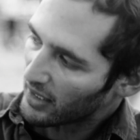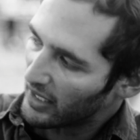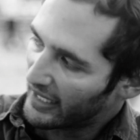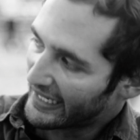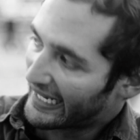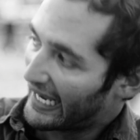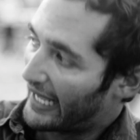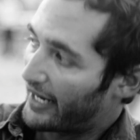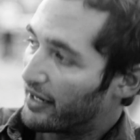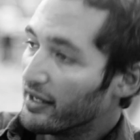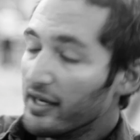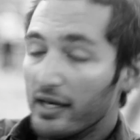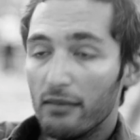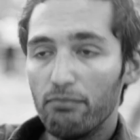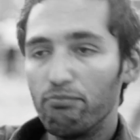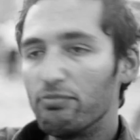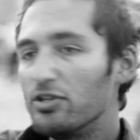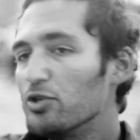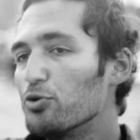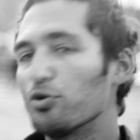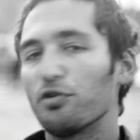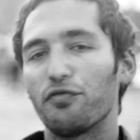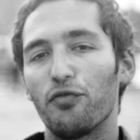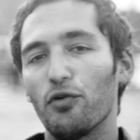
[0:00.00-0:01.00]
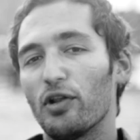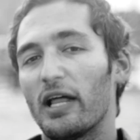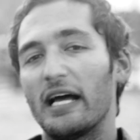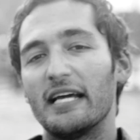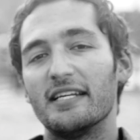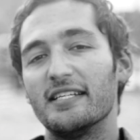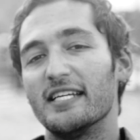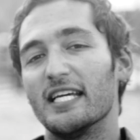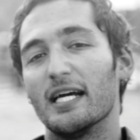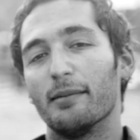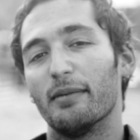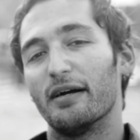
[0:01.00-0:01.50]
Again, beautiful
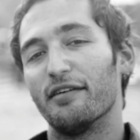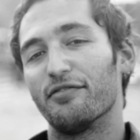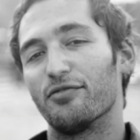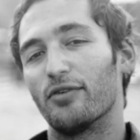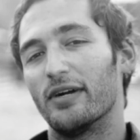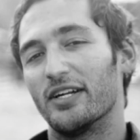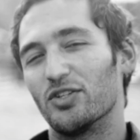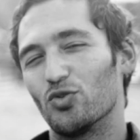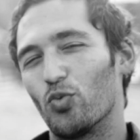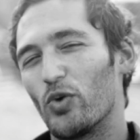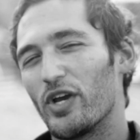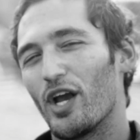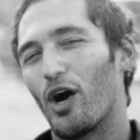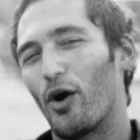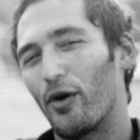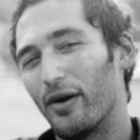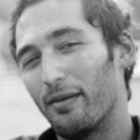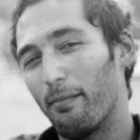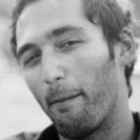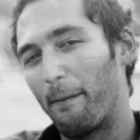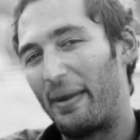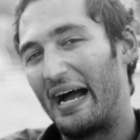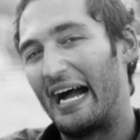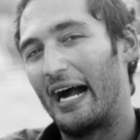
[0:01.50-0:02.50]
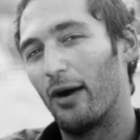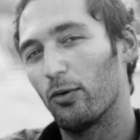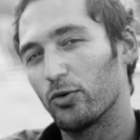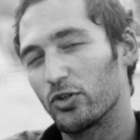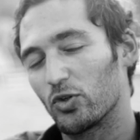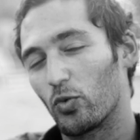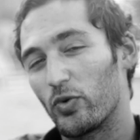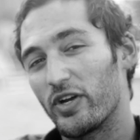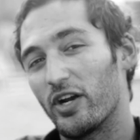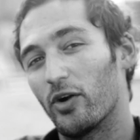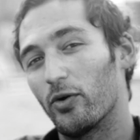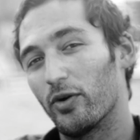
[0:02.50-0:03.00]
idea, my friends. We are
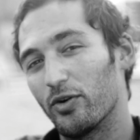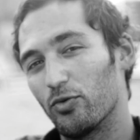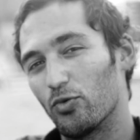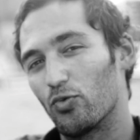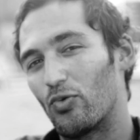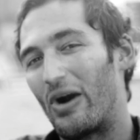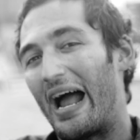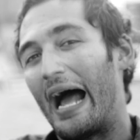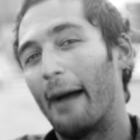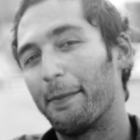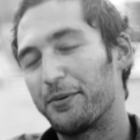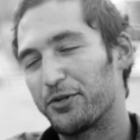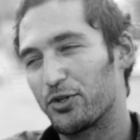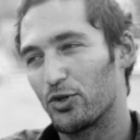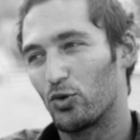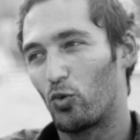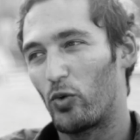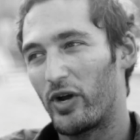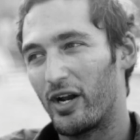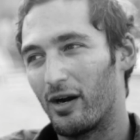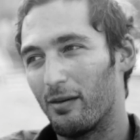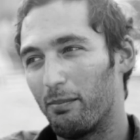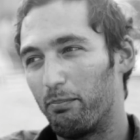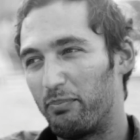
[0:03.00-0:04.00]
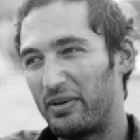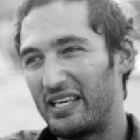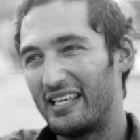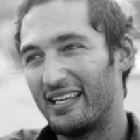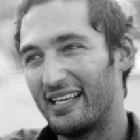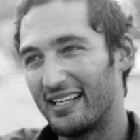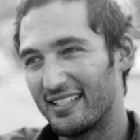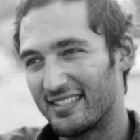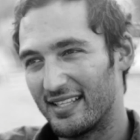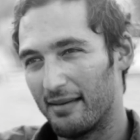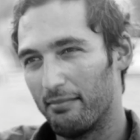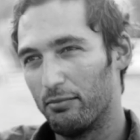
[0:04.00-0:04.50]
empowered, we are enraptured, we are
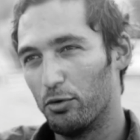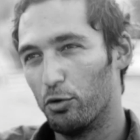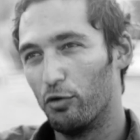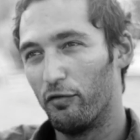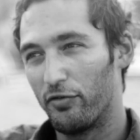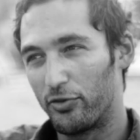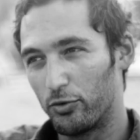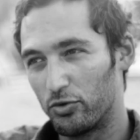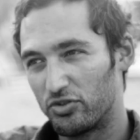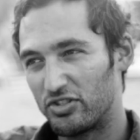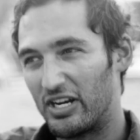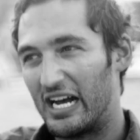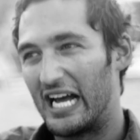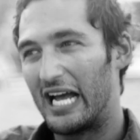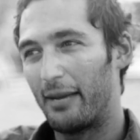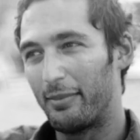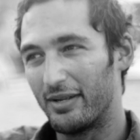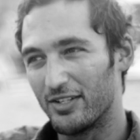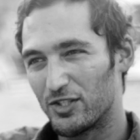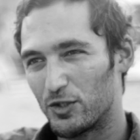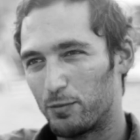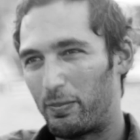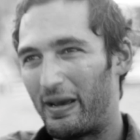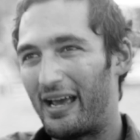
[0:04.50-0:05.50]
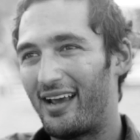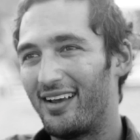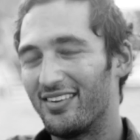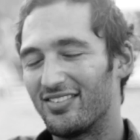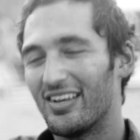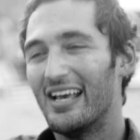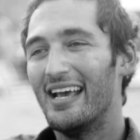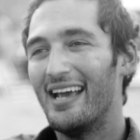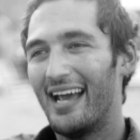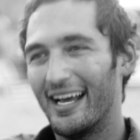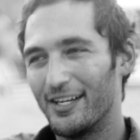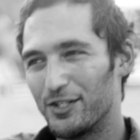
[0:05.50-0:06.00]
beings that move through time and space,
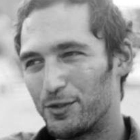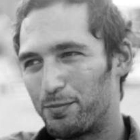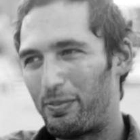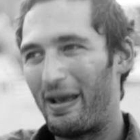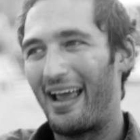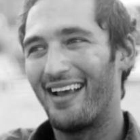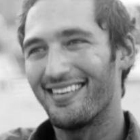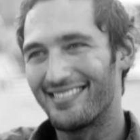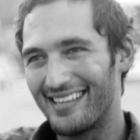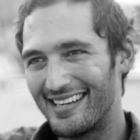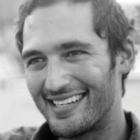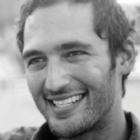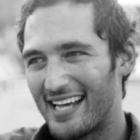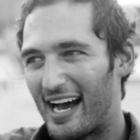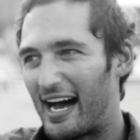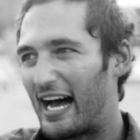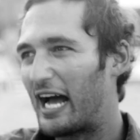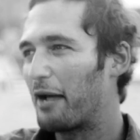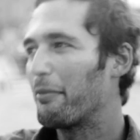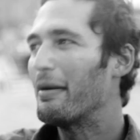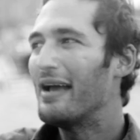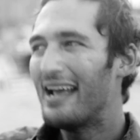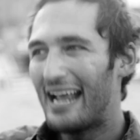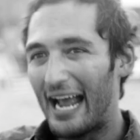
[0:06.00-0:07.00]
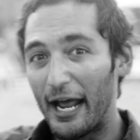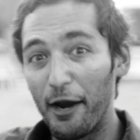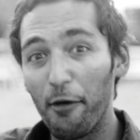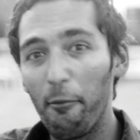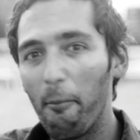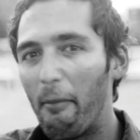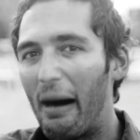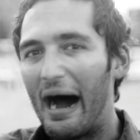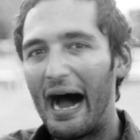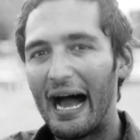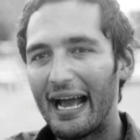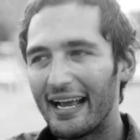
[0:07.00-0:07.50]
and space and time, and
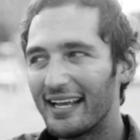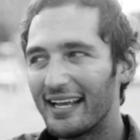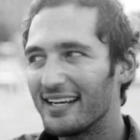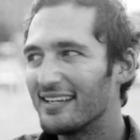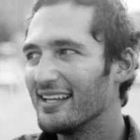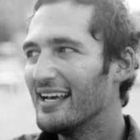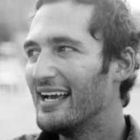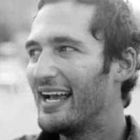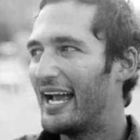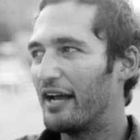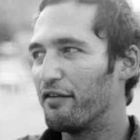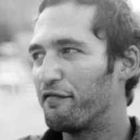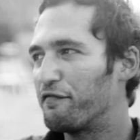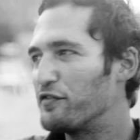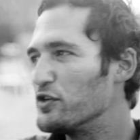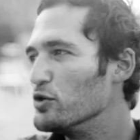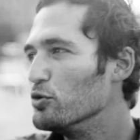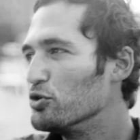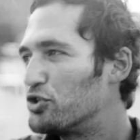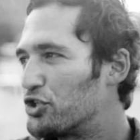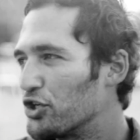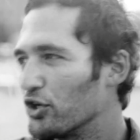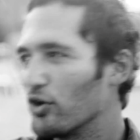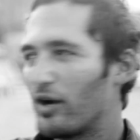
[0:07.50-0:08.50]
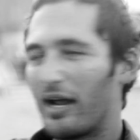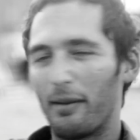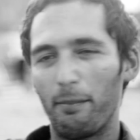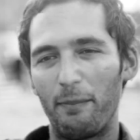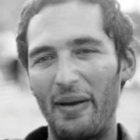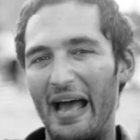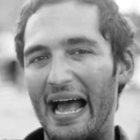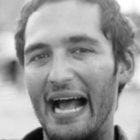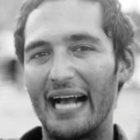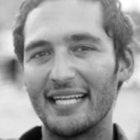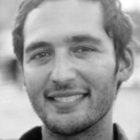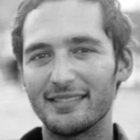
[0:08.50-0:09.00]
mind, and future, and
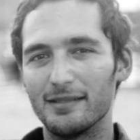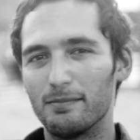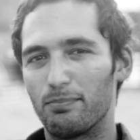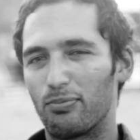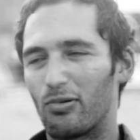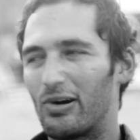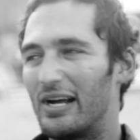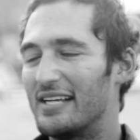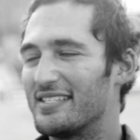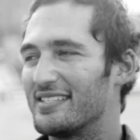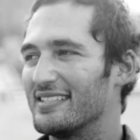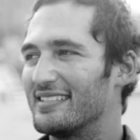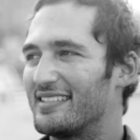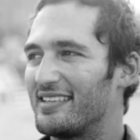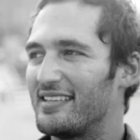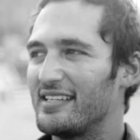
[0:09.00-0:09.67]
past, and present.